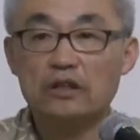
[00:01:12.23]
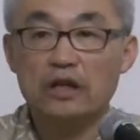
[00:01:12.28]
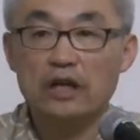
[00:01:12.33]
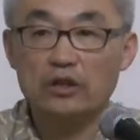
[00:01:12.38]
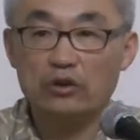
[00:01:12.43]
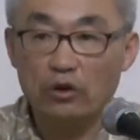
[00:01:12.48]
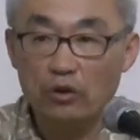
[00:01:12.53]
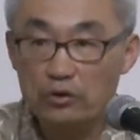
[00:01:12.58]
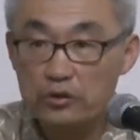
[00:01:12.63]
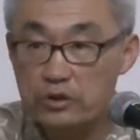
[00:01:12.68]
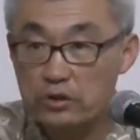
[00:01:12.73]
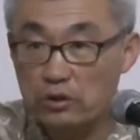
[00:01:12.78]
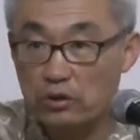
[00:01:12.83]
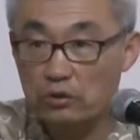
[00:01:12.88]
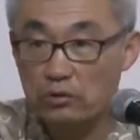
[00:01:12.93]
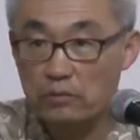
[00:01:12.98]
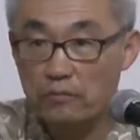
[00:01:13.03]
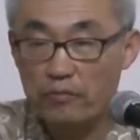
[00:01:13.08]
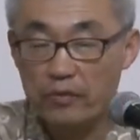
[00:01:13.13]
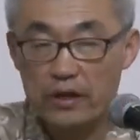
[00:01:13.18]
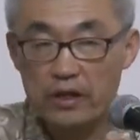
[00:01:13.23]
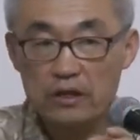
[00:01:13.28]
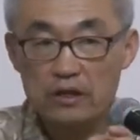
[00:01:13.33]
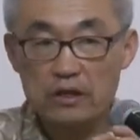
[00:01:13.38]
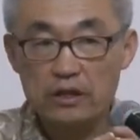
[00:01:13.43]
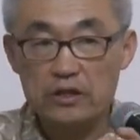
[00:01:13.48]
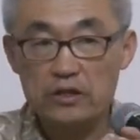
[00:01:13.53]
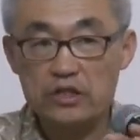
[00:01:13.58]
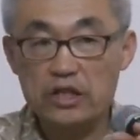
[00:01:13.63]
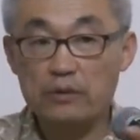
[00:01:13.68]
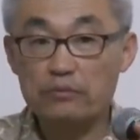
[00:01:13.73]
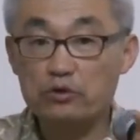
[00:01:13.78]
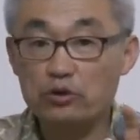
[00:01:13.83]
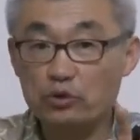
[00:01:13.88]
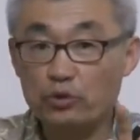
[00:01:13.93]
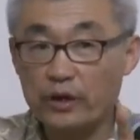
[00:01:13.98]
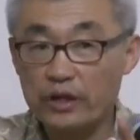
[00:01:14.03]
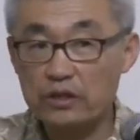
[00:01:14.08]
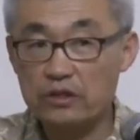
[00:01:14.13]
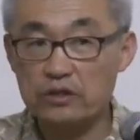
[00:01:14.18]
And also, in chapter
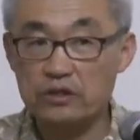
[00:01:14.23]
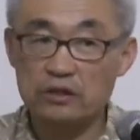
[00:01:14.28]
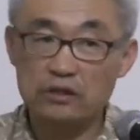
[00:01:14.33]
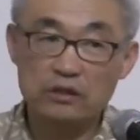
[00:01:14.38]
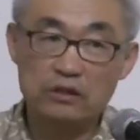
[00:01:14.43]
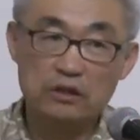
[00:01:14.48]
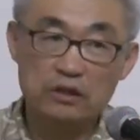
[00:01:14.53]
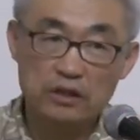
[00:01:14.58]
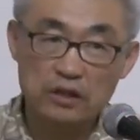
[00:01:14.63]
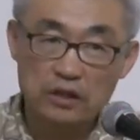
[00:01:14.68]
20,